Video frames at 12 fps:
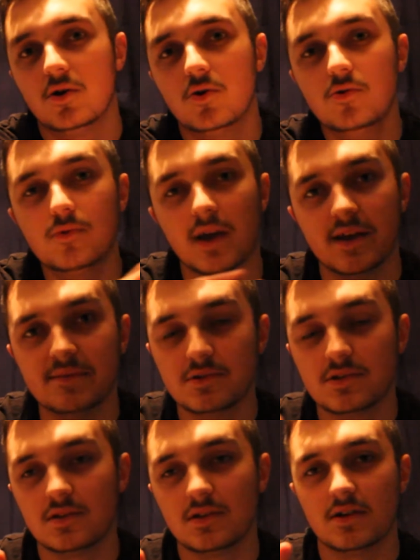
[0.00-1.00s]
all
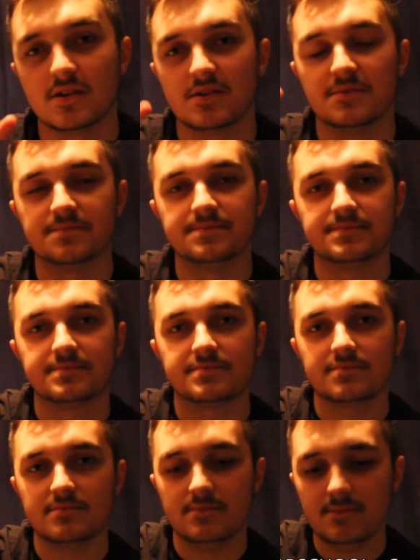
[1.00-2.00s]
caps.
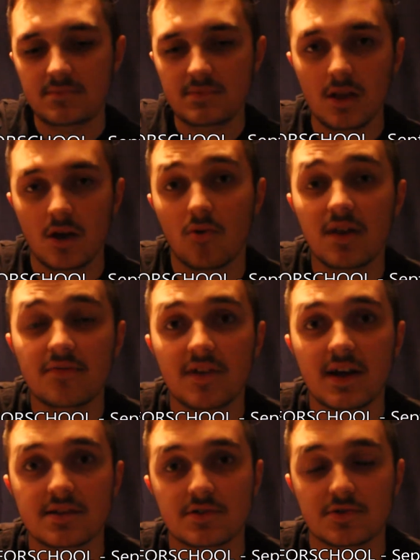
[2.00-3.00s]
I'll leave
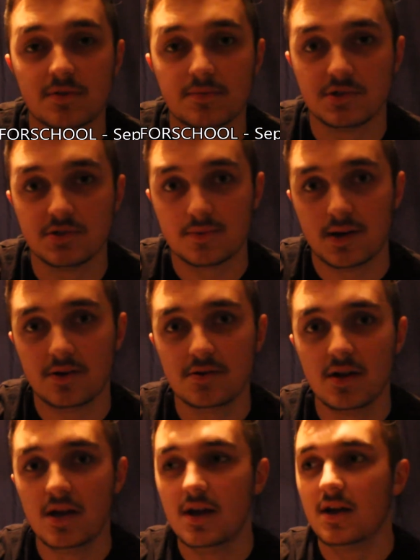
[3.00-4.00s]
that in the description as
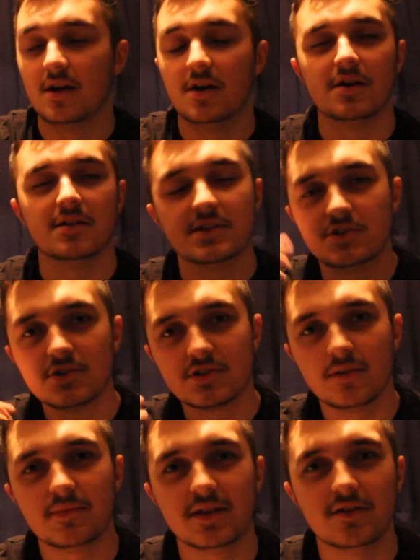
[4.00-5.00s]
well. That's just
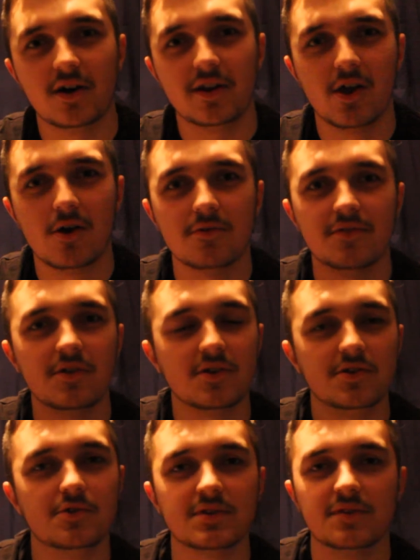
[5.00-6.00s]
something that I know of that you
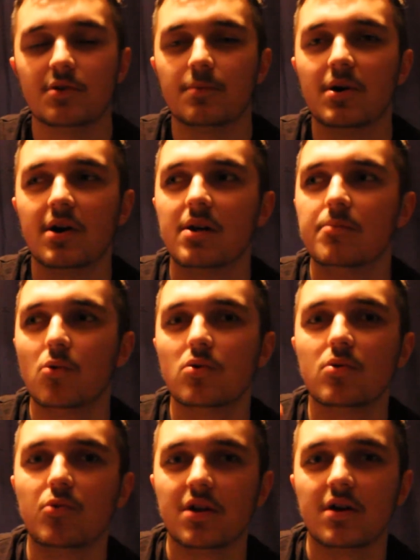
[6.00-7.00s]
can use if you're buying
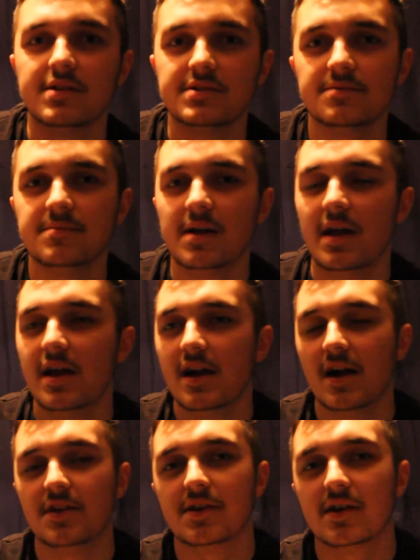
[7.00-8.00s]
more than one item,
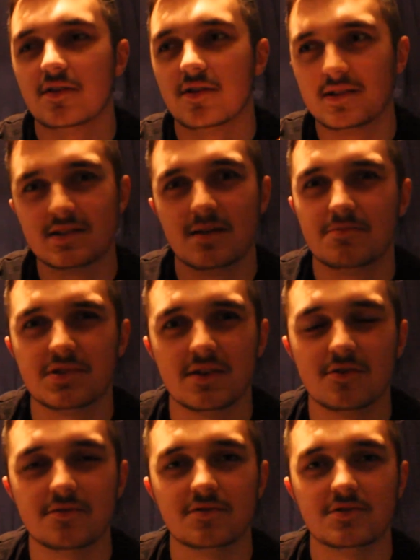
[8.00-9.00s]
and you get like
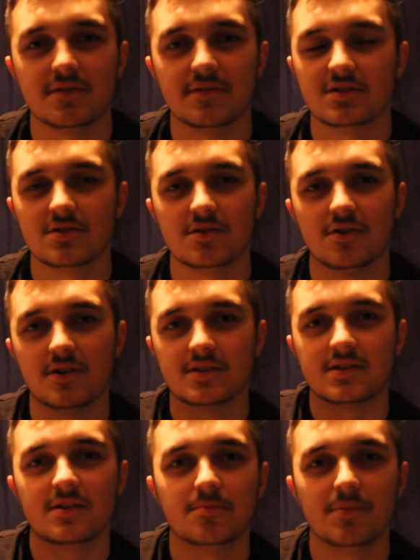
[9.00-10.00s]
10% off or something. So you know,
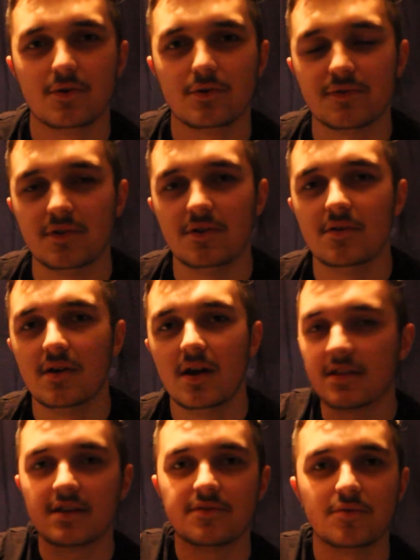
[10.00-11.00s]
that's a little bonus for you.
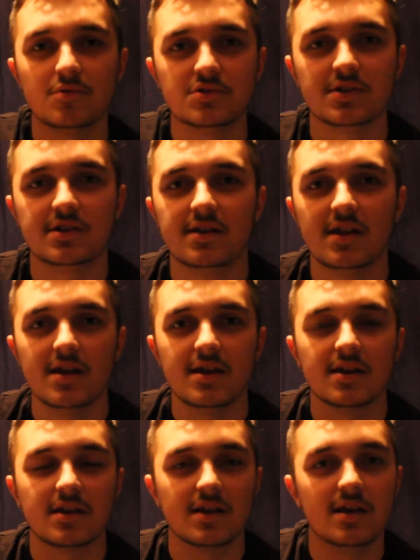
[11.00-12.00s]
Thank you for watching.
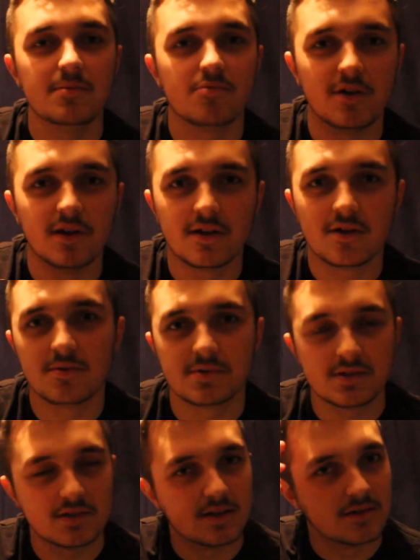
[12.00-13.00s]
Keep reading
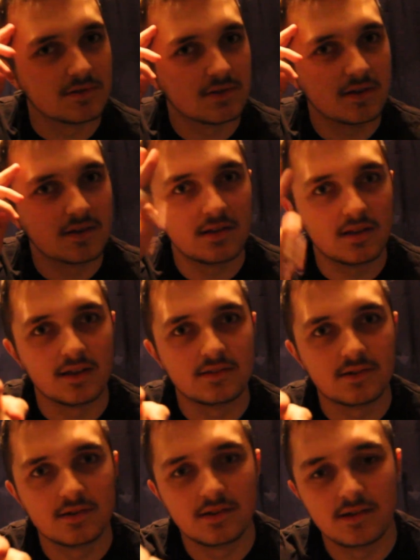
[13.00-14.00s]
comics, and I'll see you
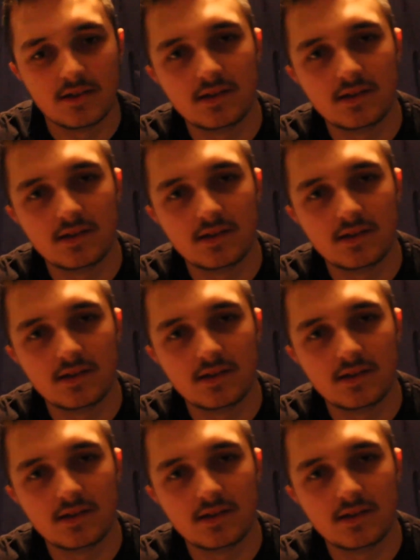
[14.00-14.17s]
later.